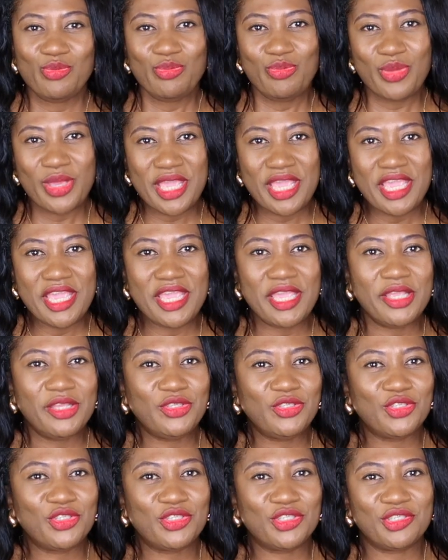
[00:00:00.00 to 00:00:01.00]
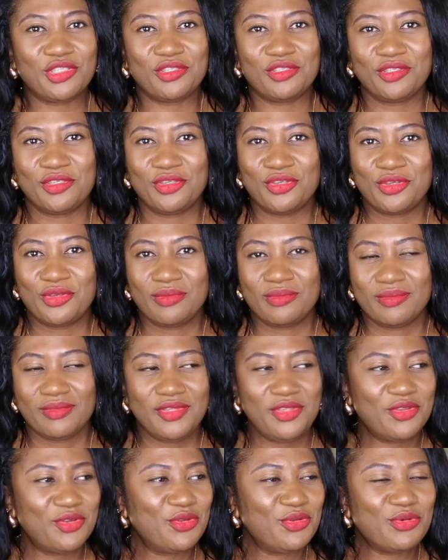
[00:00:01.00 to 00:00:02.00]
beige,
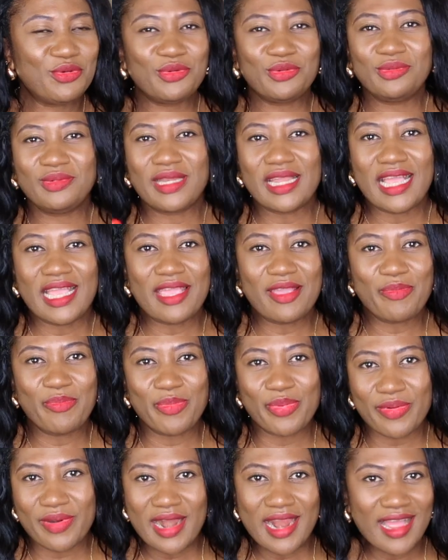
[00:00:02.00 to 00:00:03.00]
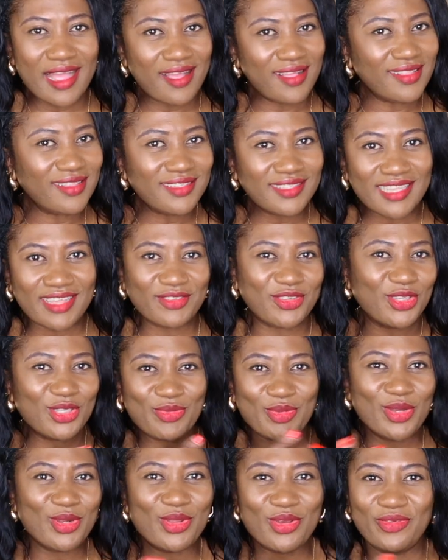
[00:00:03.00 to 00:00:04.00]
you know, like browns. I've
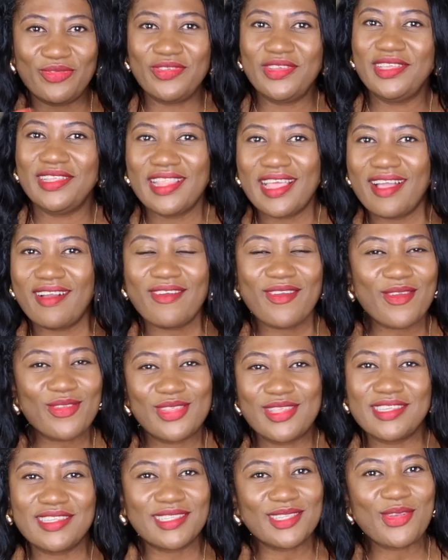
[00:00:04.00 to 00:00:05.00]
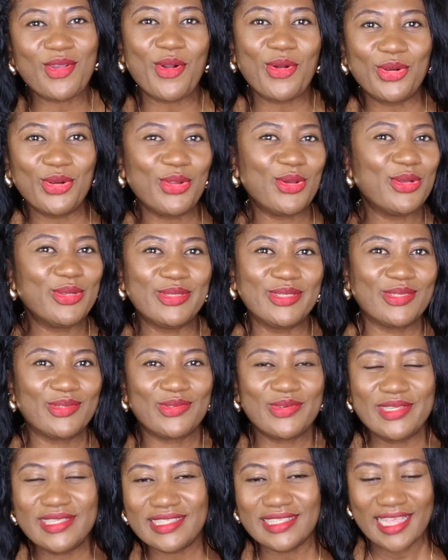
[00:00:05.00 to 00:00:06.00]
just been loving these
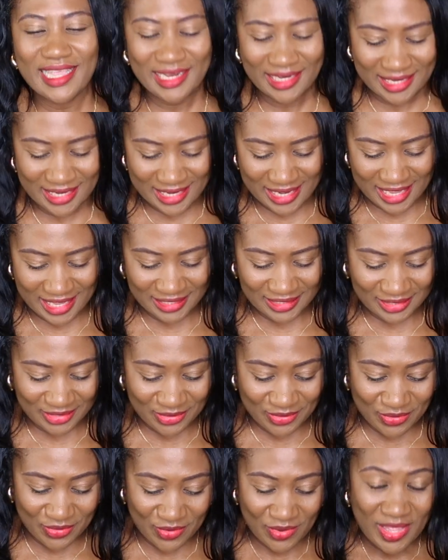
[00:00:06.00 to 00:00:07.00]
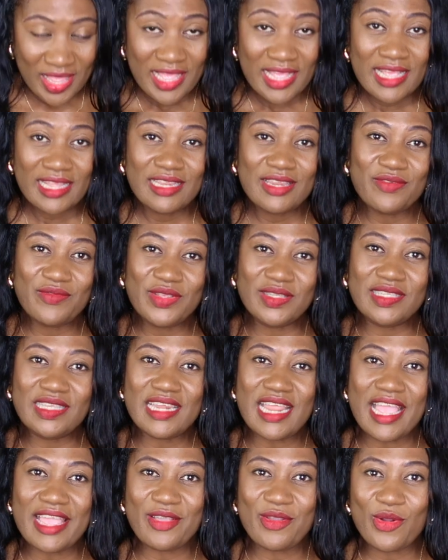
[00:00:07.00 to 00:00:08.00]
colors recently. So the
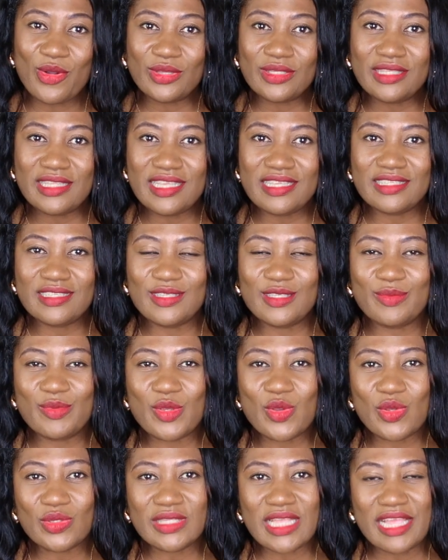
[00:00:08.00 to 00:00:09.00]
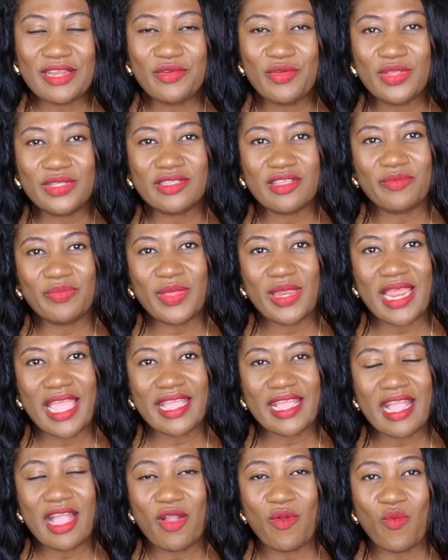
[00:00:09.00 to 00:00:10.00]
reason I got this is because I know it's something
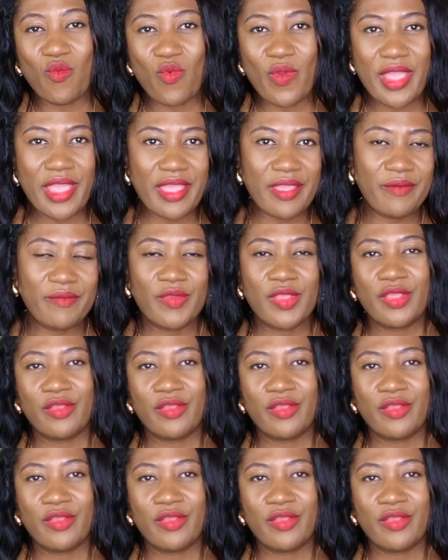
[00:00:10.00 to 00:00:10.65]
I can wear